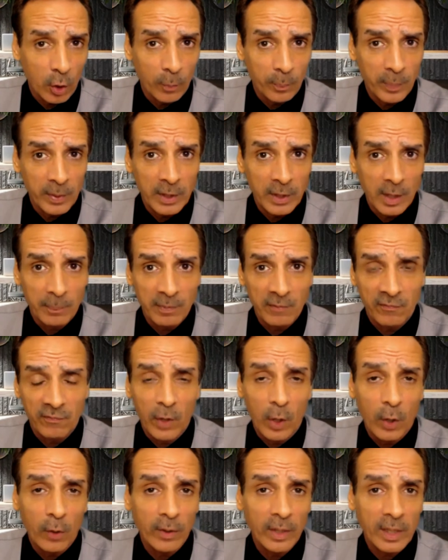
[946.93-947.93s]
opened up in
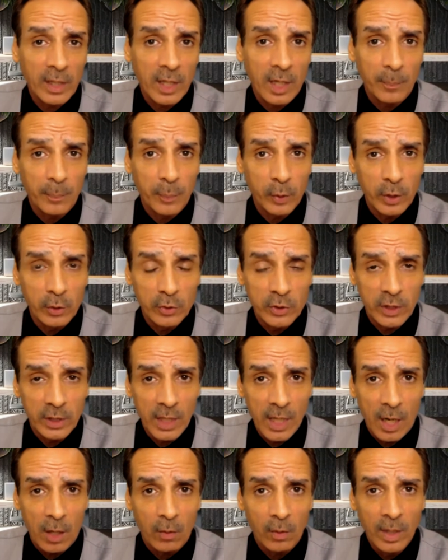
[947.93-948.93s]
Florida a couple years
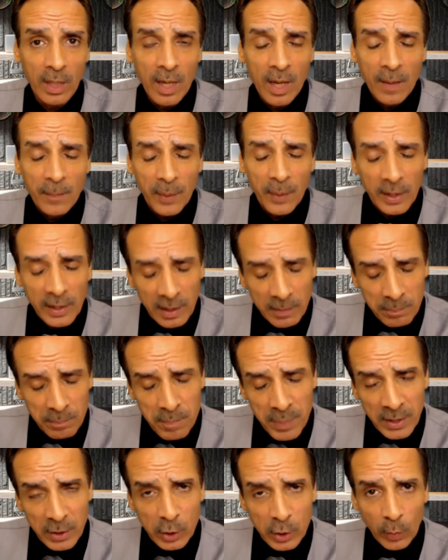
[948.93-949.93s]
ago. But
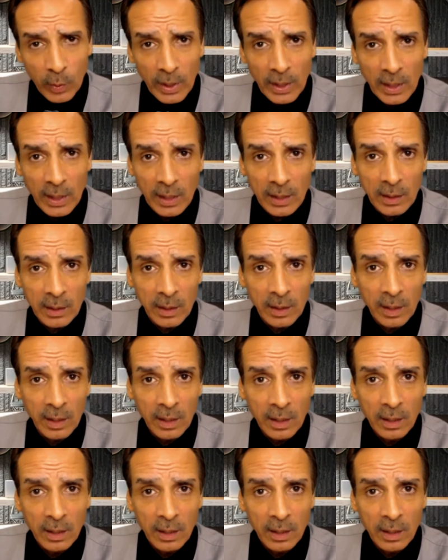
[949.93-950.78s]
in between,